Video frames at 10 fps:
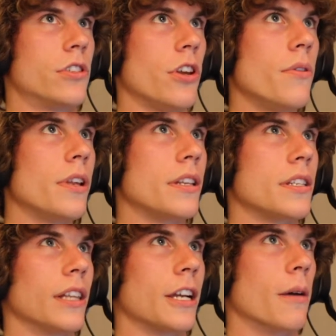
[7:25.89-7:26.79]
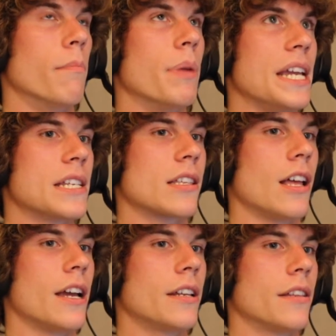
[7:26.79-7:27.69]
tune it to, like, a
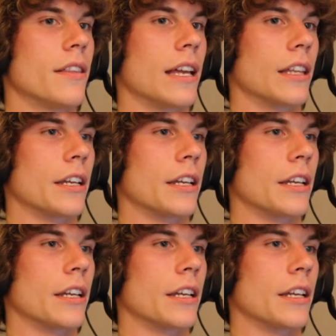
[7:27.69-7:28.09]
baseline that,